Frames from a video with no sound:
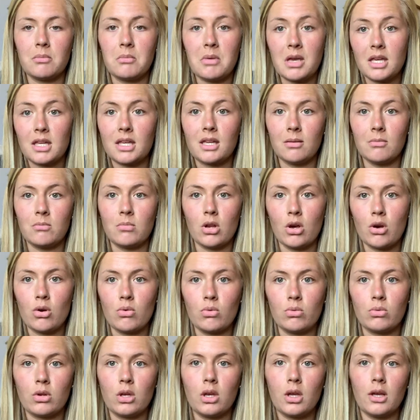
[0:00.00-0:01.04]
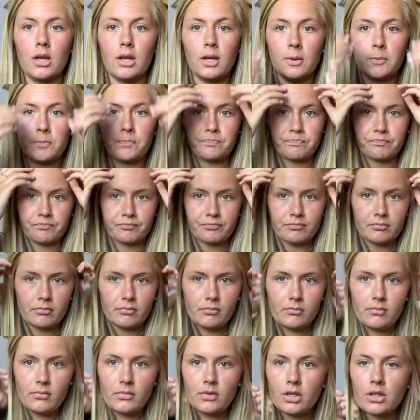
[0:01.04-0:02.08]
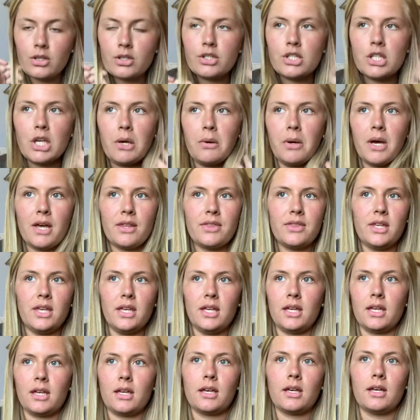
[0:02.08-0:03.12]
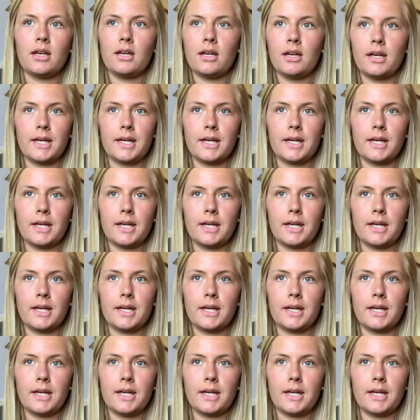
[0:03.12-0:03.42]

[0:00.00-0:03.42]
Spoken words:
to make him known. So I think